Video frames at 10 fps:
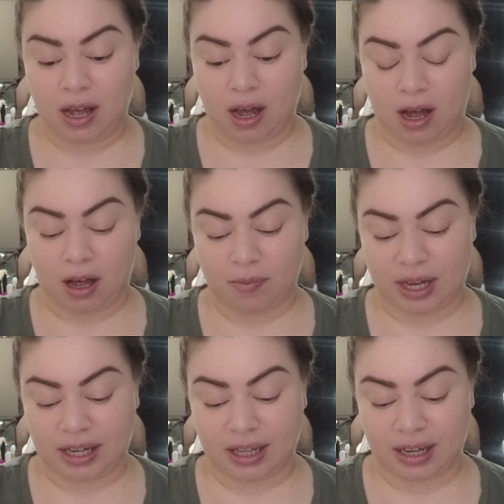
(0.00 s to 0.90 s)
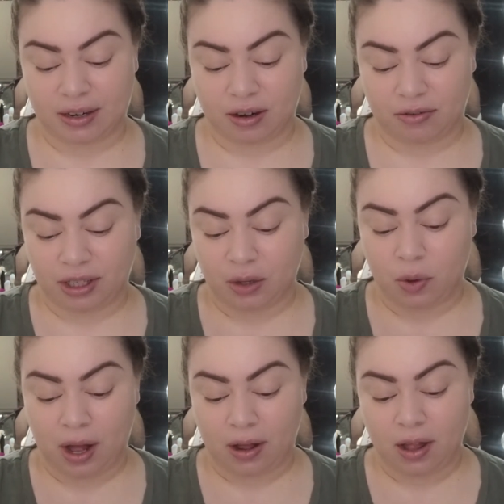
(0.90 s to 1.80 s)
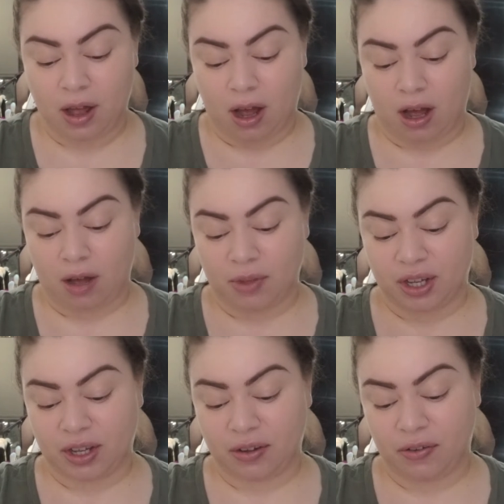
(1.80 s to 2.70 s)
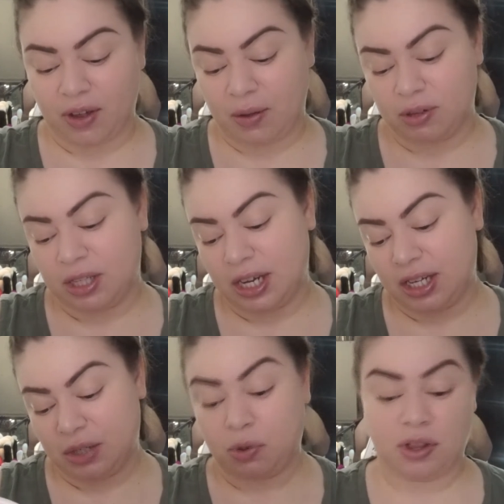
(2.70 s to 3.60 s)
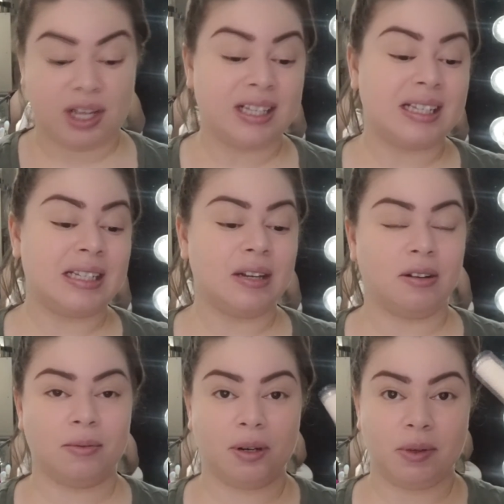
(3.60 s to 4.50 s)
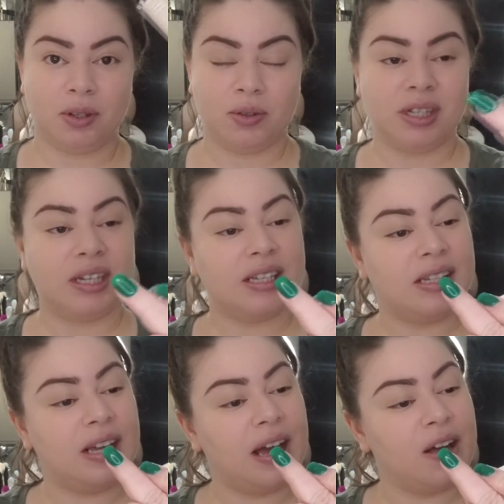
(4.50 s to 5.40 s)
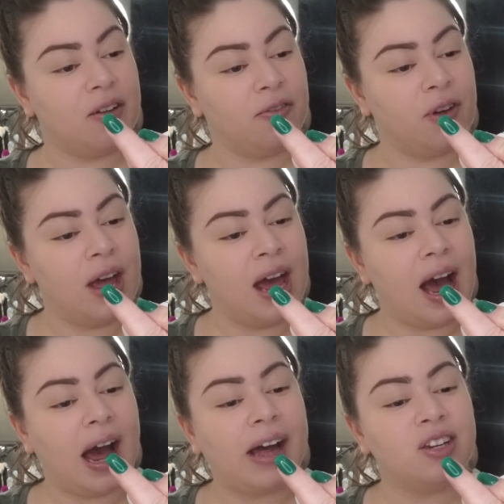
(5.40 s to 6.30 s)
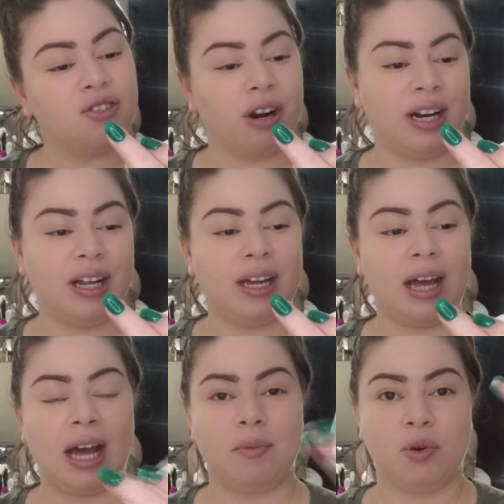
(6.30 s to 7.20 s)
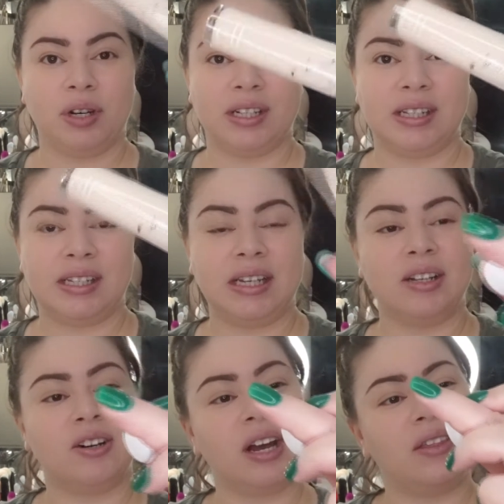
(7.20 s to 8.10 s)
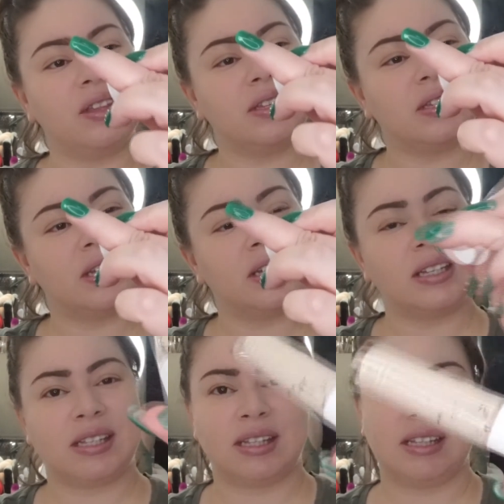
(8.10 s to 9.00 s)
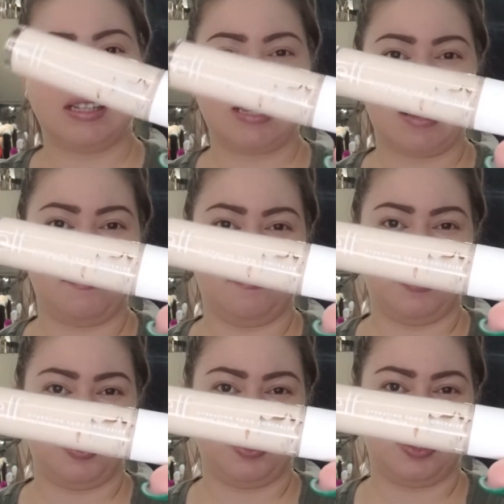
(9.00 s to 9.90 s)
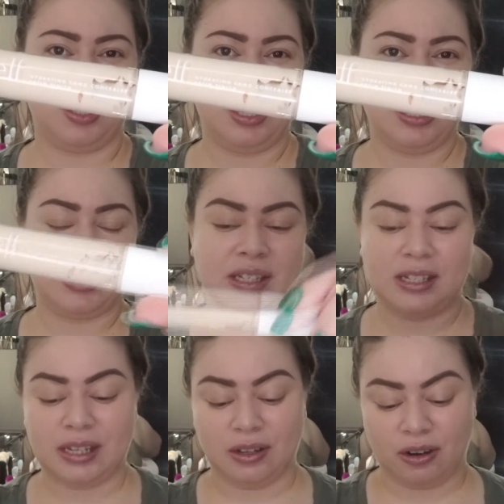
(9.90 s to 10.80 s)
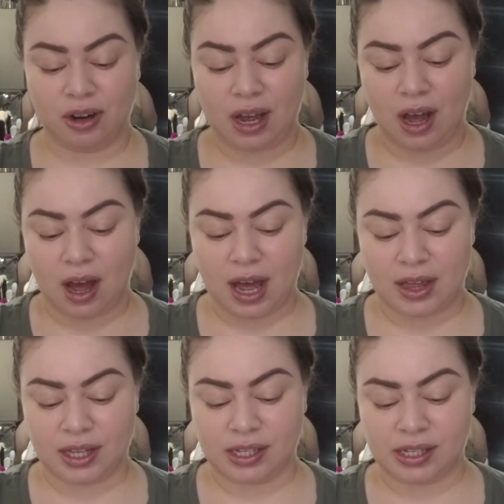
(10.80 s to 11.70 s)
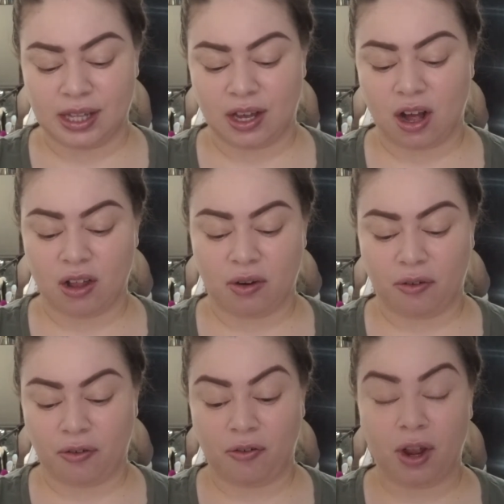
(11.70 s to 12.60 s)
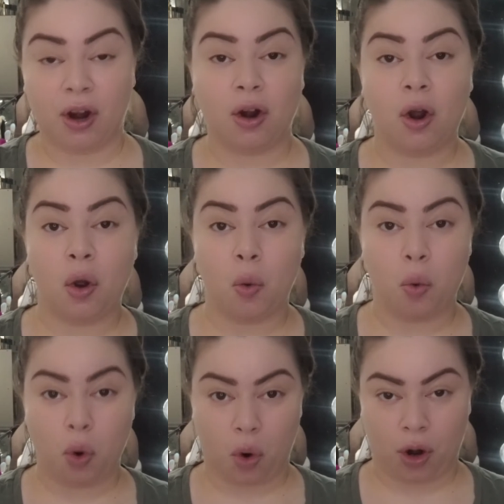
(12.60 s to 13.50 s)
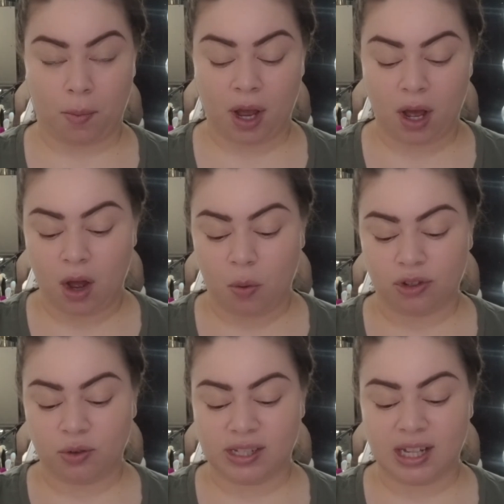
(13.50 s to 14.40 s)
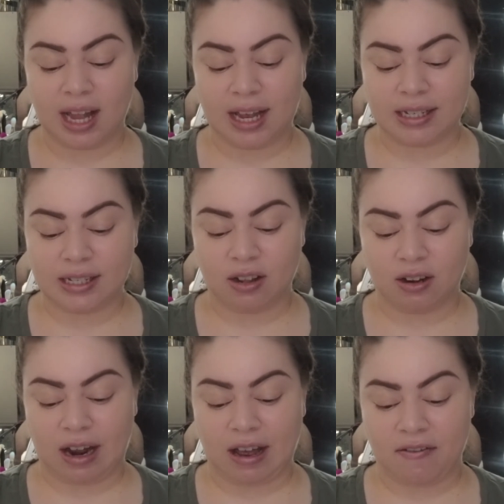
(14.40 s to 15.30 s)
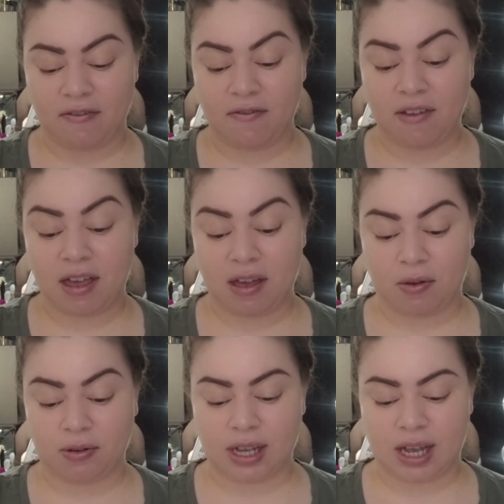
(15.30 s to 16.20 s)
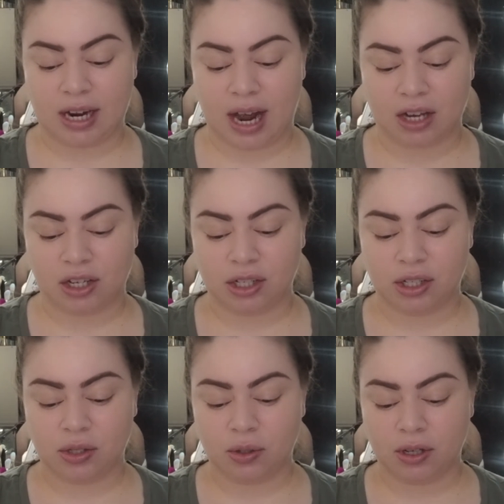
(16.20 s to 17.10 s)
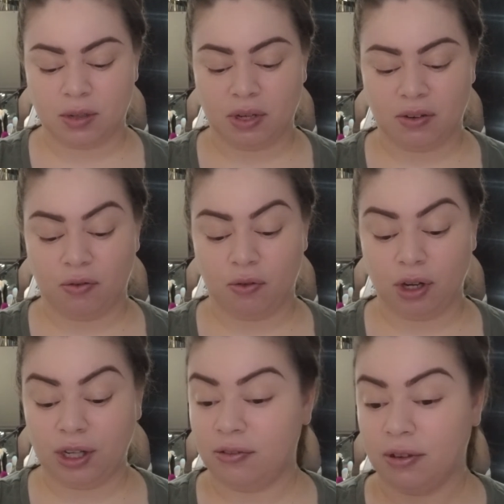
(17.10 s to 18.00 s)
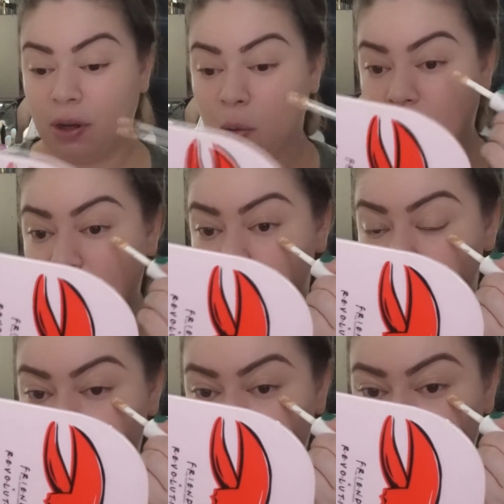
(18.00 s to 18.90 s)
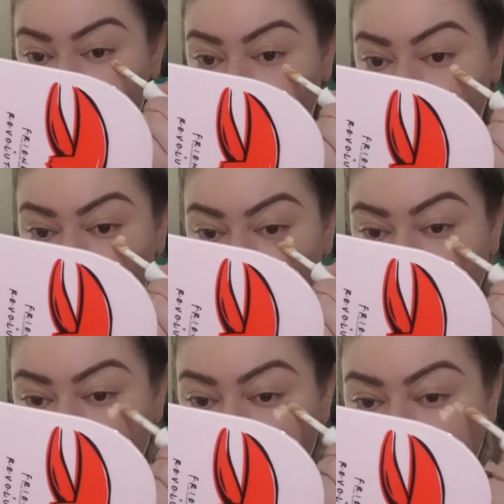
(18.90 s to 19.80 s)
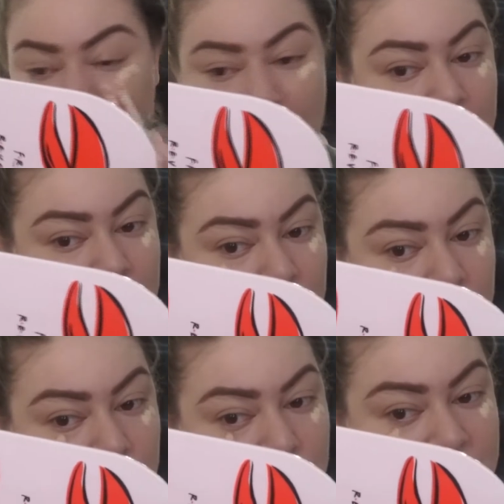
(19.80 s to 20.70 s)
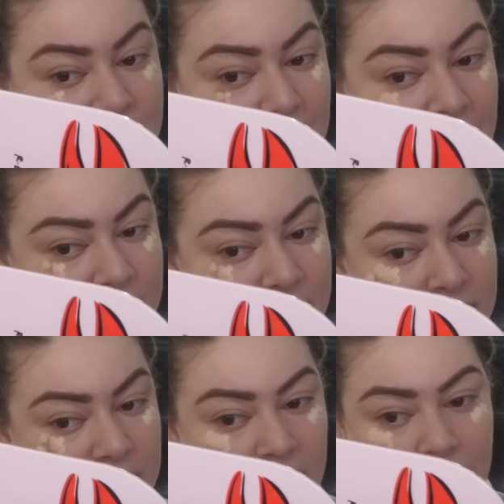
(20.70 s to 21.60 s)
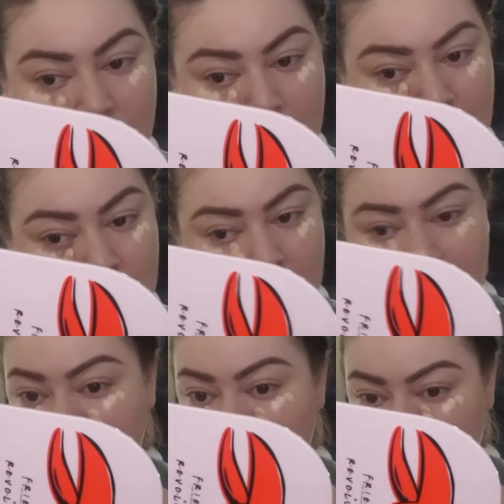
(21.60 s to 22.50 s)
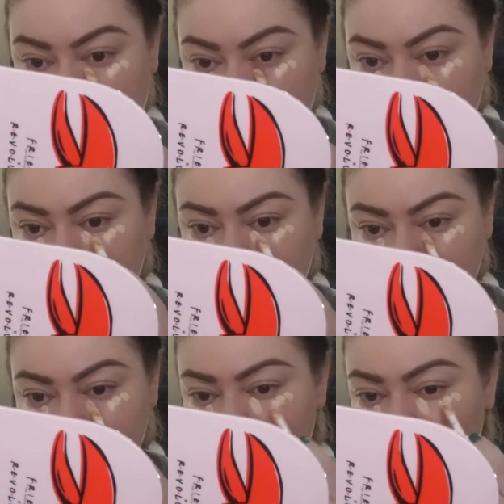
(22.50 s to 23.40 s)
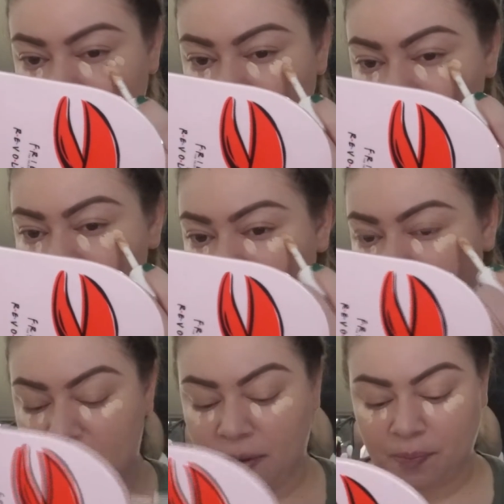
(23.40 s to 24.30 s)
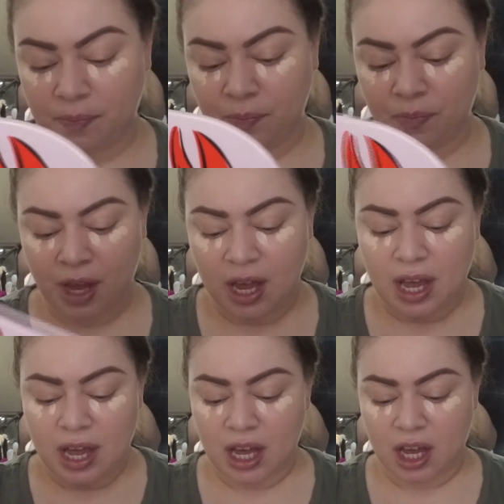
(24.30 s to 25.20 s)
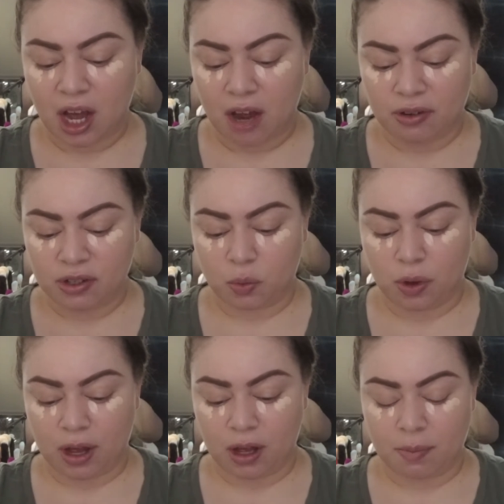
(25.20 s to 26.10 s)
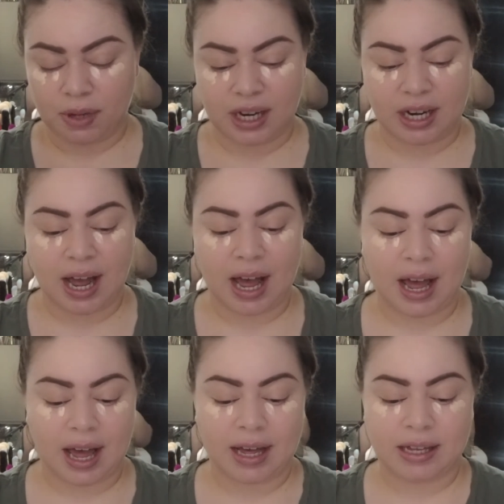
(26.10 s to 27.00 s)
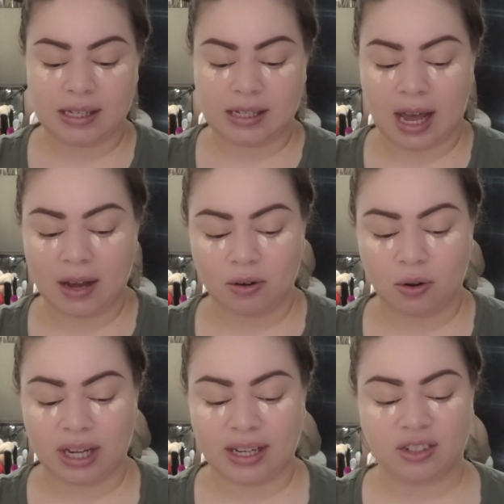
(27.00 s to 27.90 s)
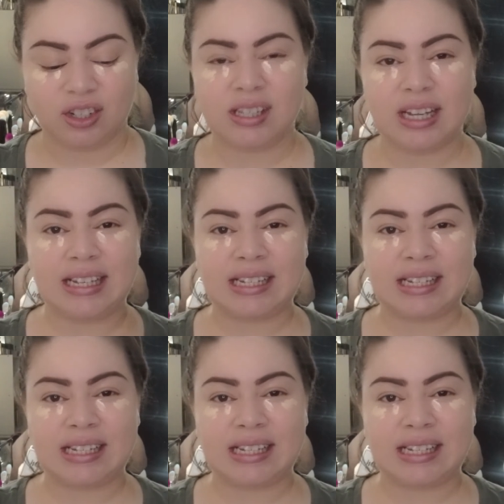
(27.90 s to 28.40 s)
that it glided on really well. The foundation, well, the concealer I'm going to be using is the e.l.f. Hydrating Camel Concealer, and this is the satin finish concealer, and this is in the color Fair Warm, which was the lightest color I found, and it actually suited me really, really well. So I'm just gonna go ahead and use that today. And I like this one because it covers well, but it has, I don't know, like just a